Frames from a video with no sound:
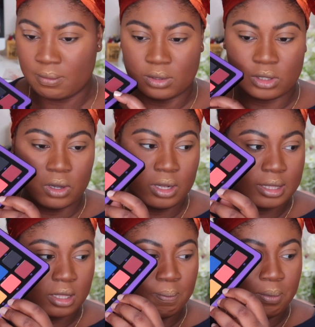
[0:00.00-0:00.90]
So
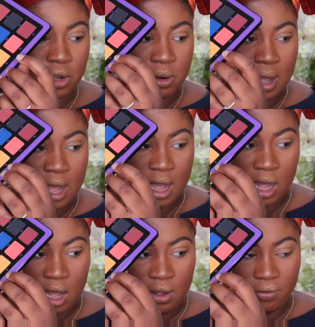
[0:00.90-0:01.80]
like the bottom
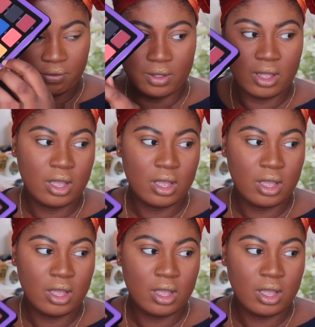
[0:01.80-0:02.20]
half